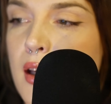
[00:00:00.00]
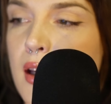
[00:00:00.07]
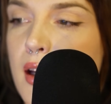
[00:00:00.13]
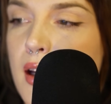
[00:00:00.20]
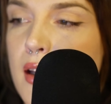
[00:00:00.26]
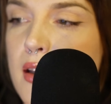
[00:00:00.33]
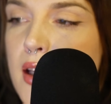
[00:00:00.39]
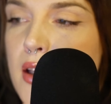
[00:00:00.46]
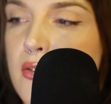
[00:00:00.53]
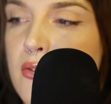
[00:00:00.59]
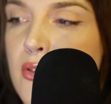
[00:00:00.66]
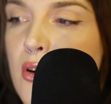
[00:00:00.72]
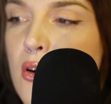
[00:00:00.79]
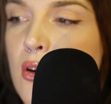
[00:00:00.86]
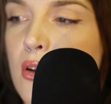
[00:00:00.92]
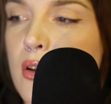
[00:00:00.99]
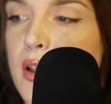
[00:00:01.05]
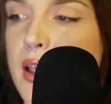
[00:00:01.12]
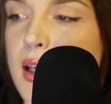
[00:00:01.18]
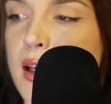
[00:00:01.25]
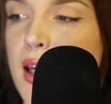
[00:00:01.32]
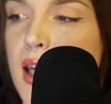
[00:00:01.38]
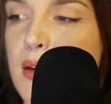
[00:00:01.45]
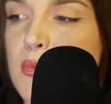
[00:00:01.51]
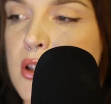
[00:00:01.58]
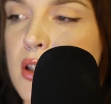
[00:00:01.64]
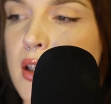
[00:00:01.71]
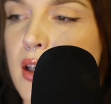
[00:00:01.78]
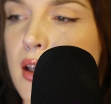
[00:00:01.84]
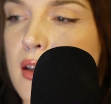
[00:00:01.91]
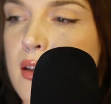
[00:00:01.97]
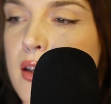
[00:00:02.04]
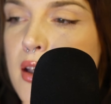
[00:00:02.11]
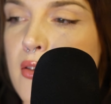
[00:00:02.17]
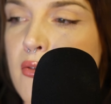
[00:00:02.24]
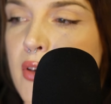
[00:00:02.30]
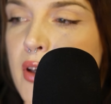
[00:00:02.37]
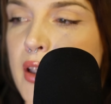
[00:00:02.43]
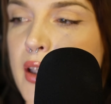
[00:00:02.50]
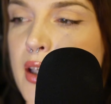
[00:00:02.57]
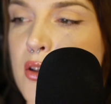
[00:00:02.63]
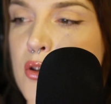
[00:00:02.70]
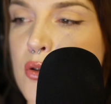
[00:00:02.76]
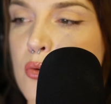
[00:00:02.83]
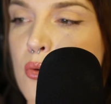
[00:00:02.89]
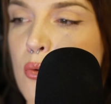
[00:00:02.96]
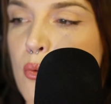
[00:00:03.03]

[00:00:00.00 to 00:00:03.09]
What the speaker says: At nightfall he came to the Indian village